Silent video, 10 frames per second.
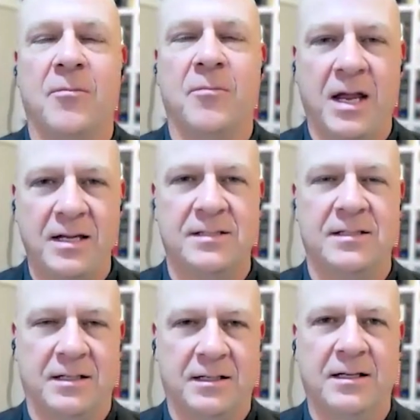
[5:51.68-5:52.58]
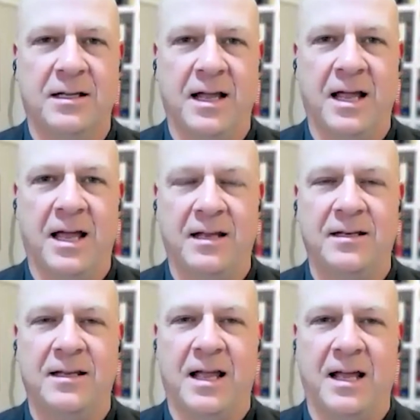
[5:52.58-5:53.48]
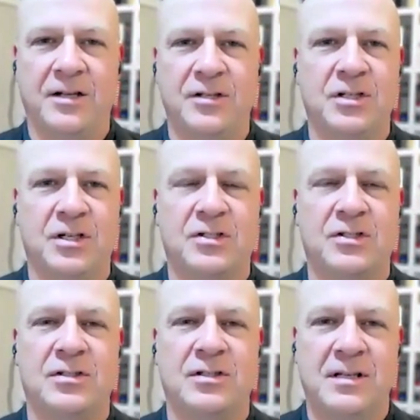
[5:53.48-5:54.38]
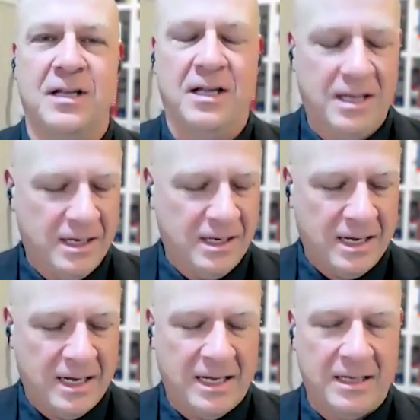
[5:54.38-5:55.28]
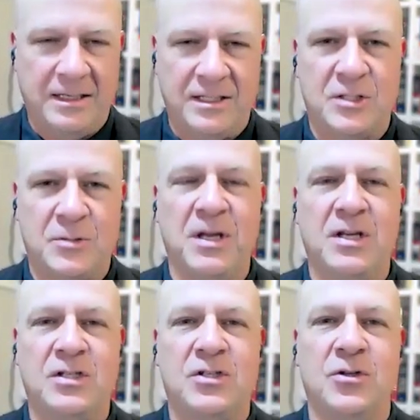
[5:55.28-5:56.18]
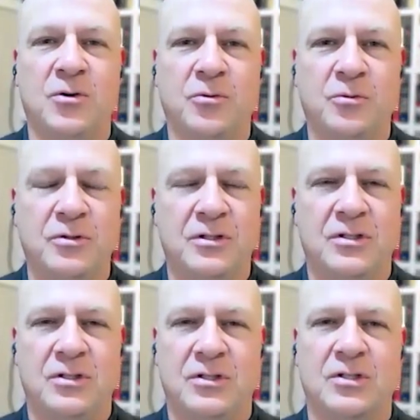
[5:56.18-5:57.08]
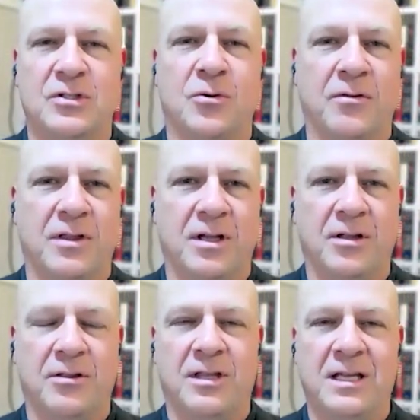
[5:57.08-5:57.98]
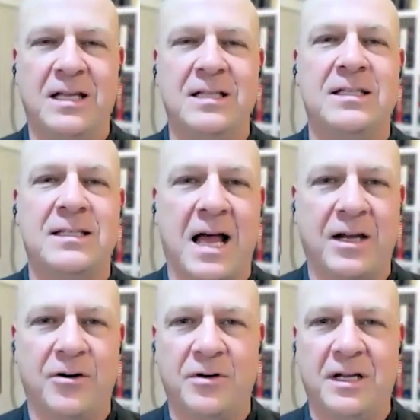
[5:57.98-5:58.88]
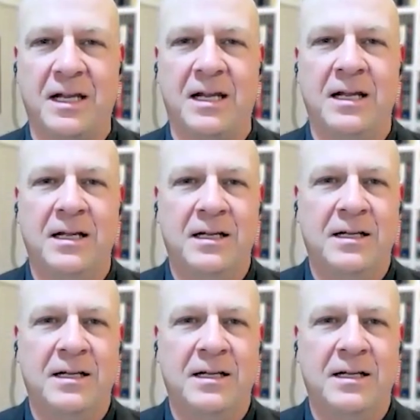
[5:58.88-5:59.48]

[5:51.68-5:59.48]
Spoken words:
amazing. And it just, it speaks to just sort of the insidery,